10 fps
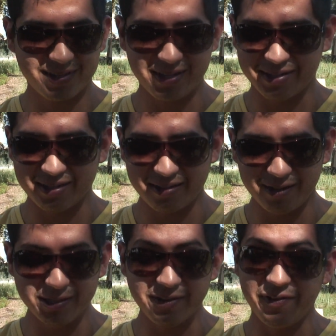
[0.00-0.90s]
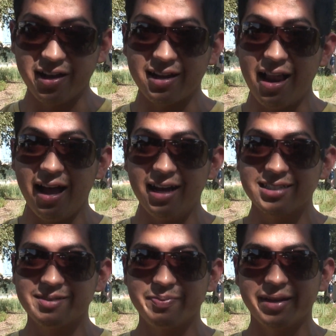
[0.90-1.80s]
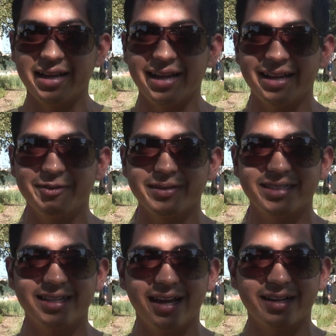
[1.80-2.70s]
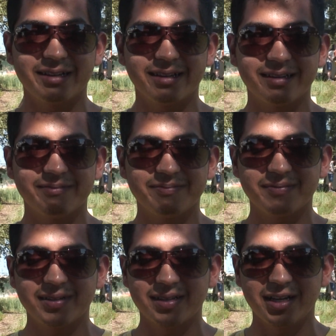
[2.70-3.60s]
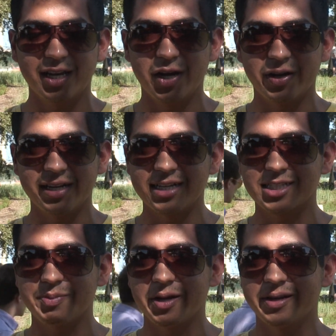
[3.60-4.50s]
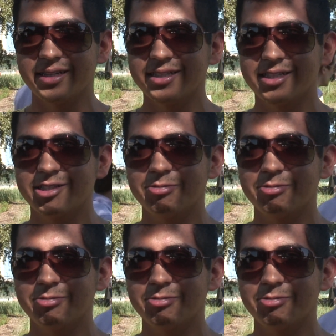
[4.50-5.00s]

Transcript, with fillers: good, it was a fun class, but it was not a good learning experience.